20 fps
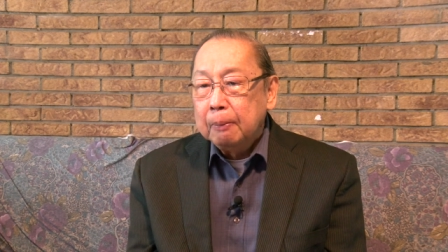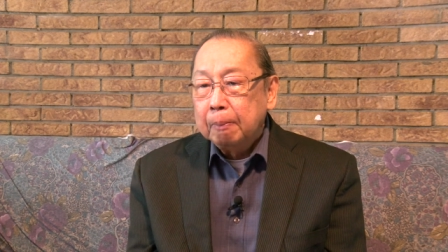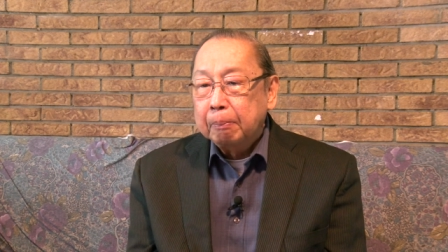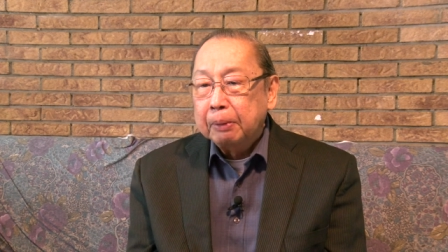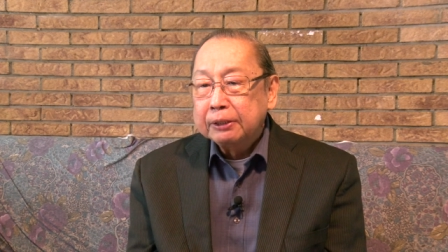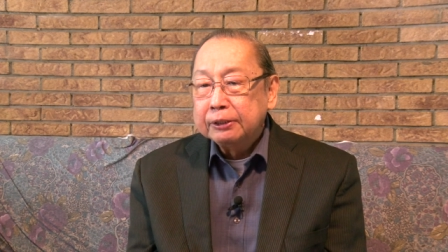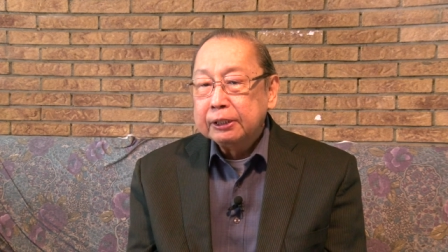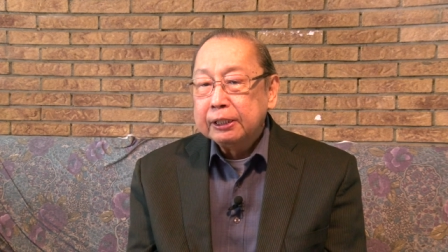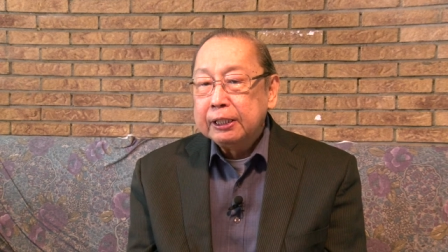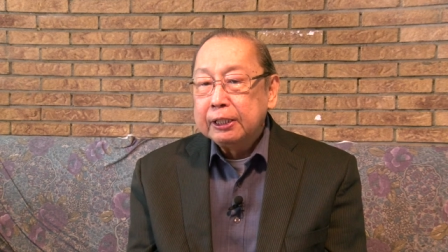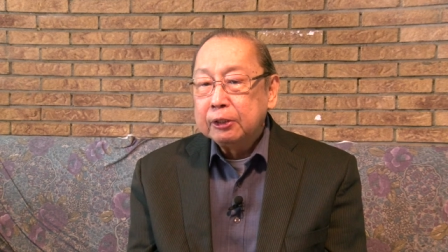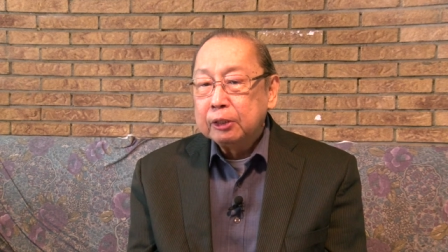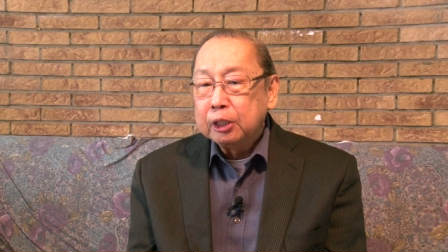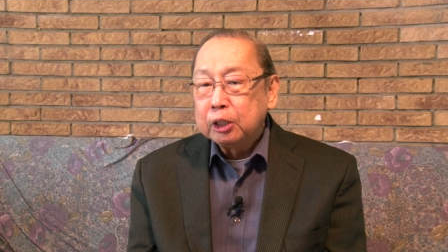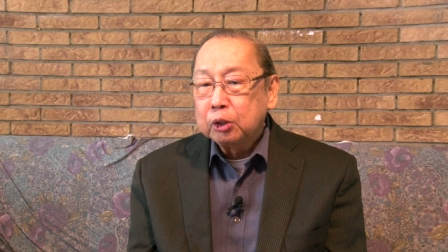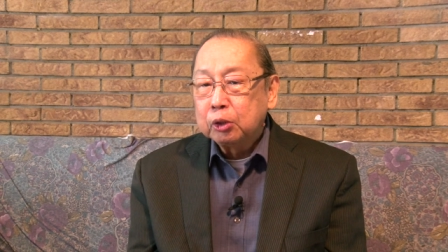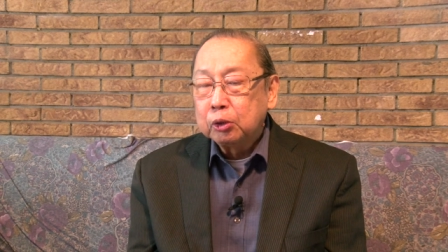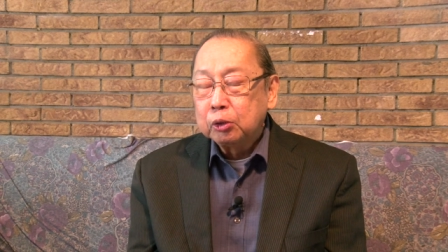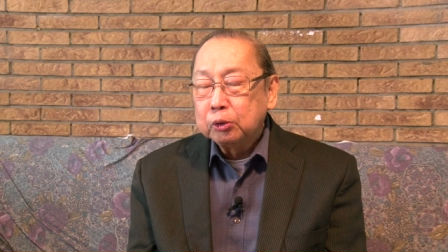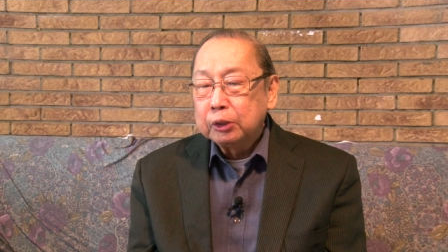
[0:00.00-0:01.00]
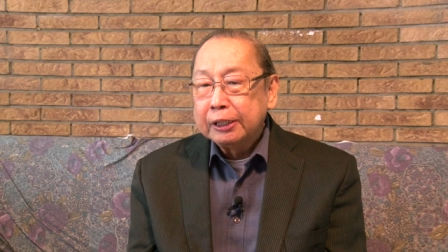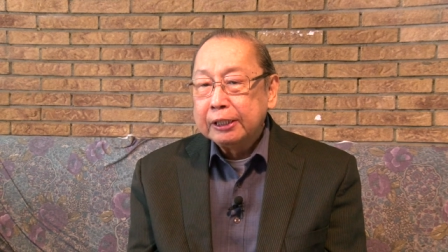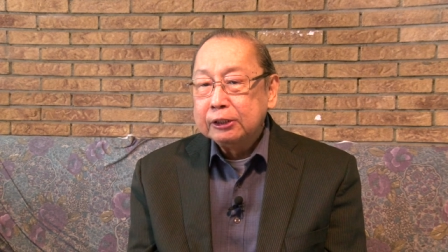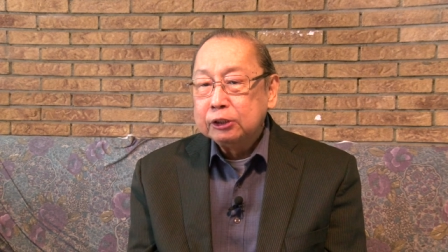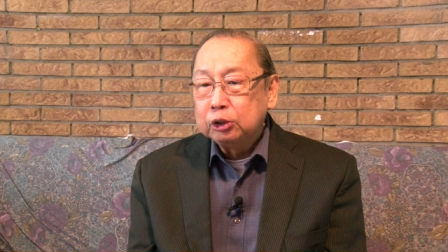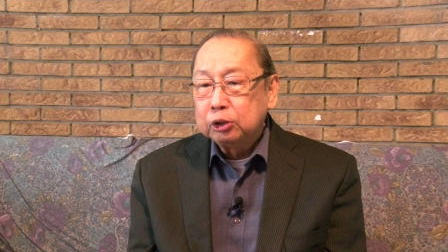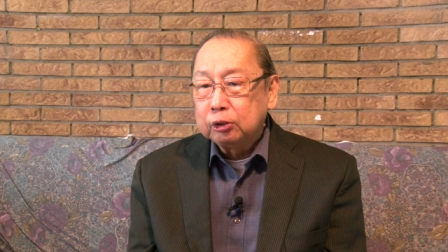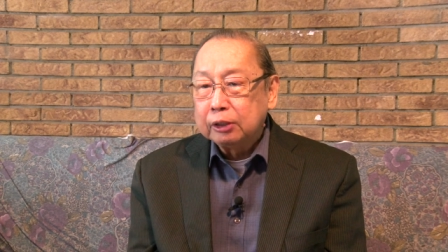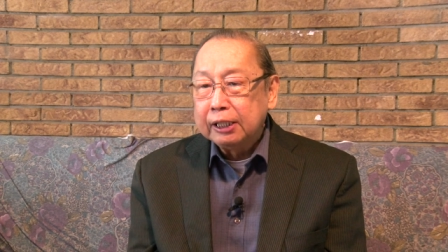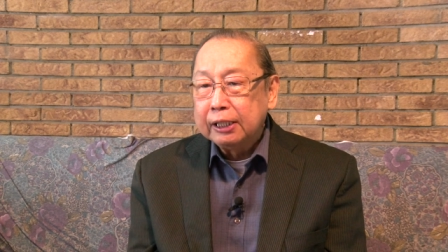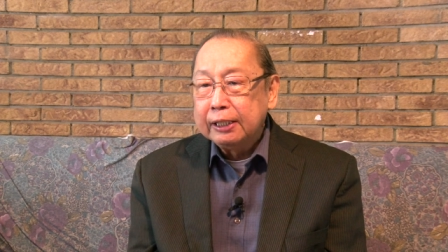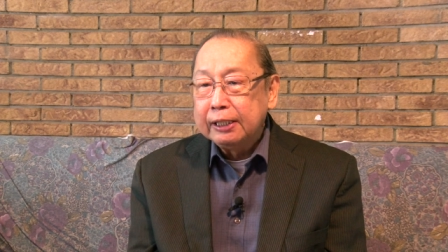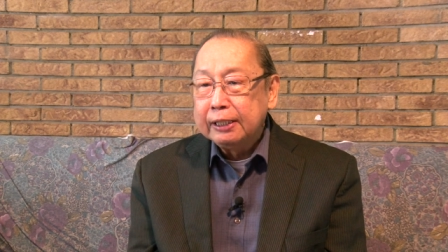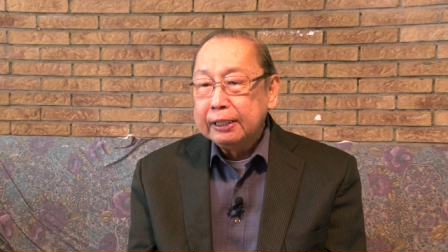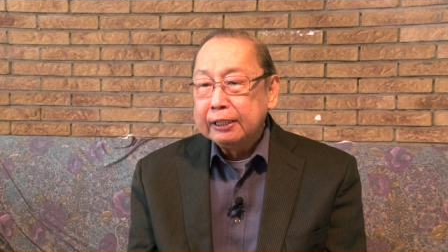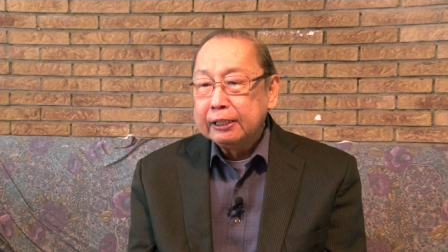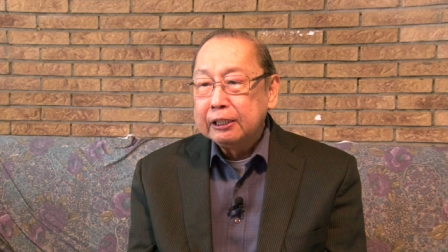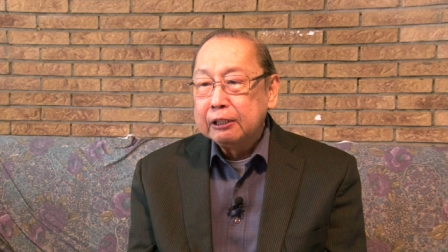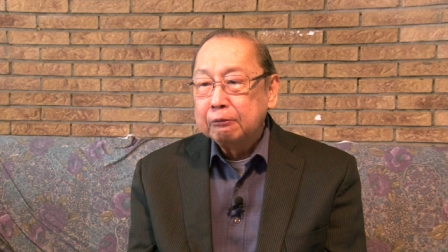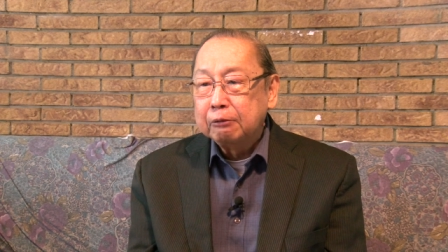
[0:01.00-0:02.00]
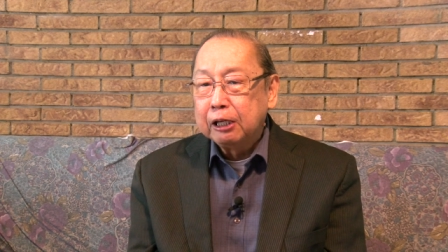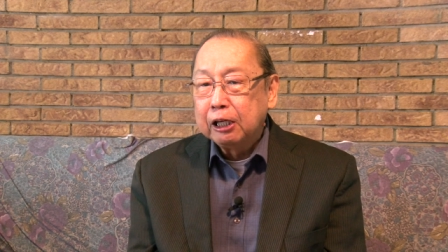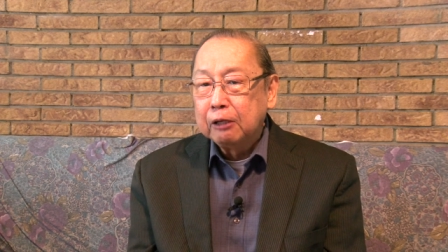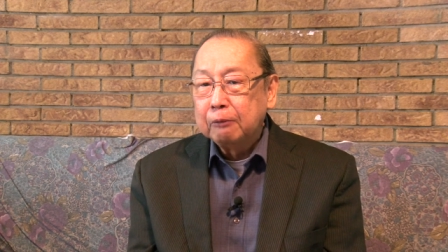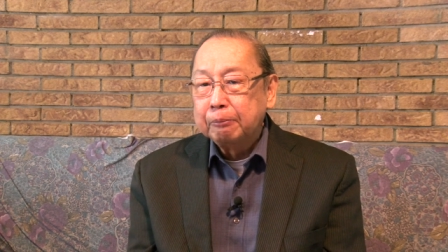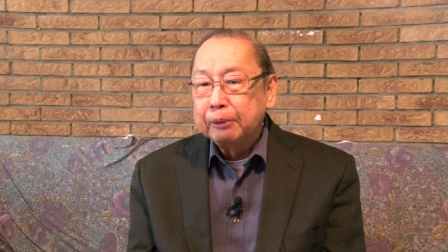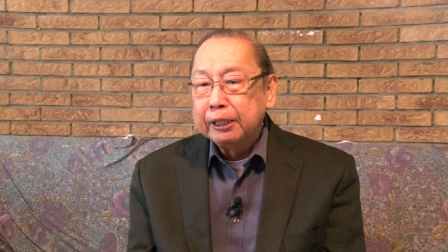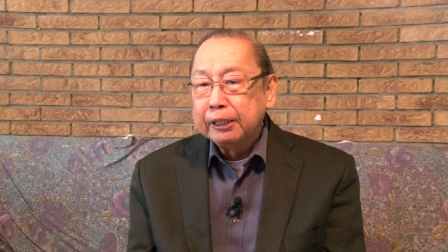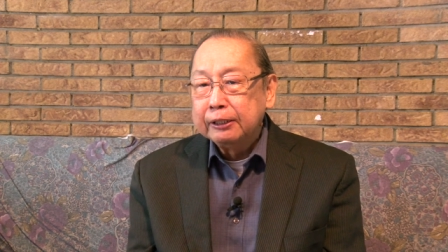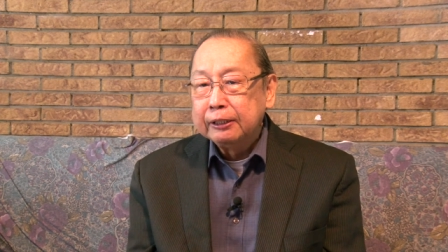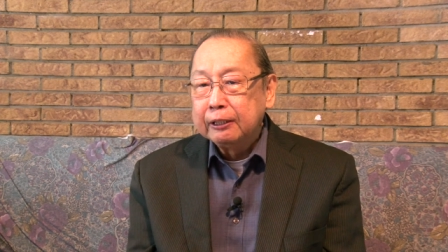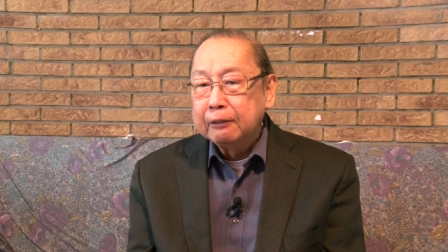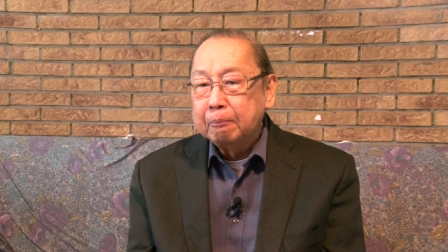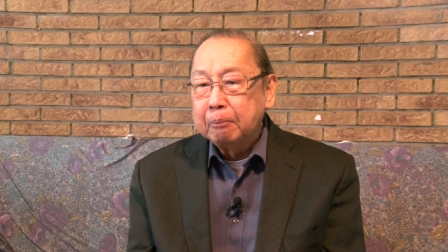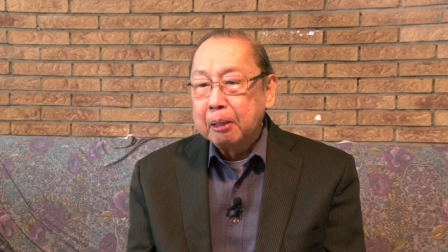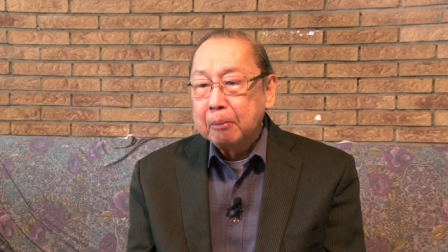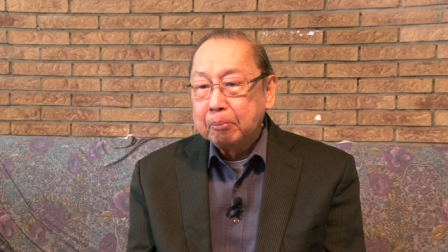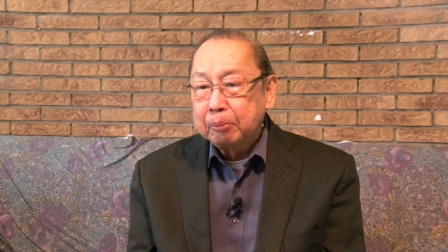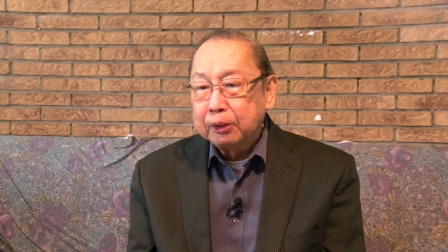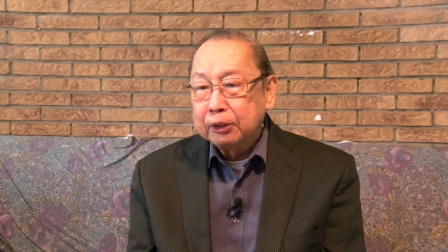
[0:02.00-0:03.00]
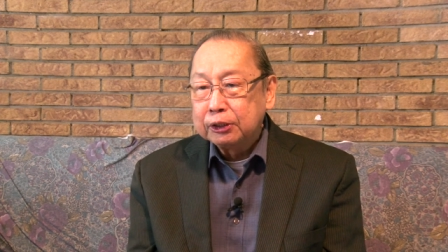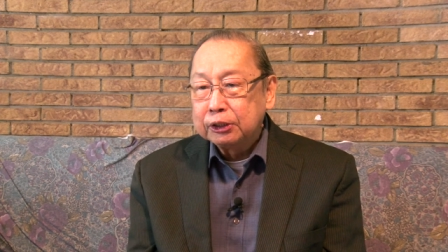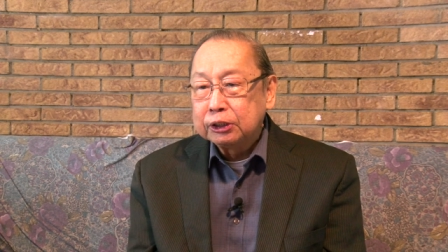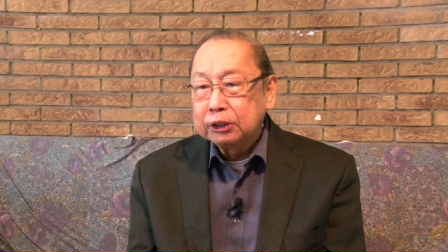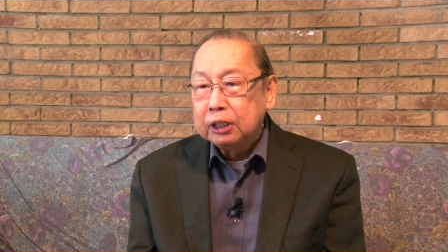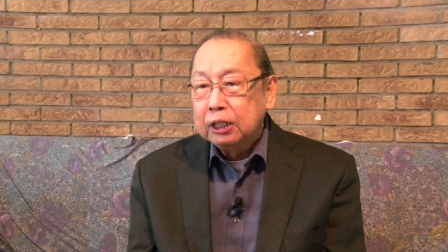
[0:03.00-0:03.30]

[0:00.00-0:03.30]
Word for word: but in recruiting, training and developing their members,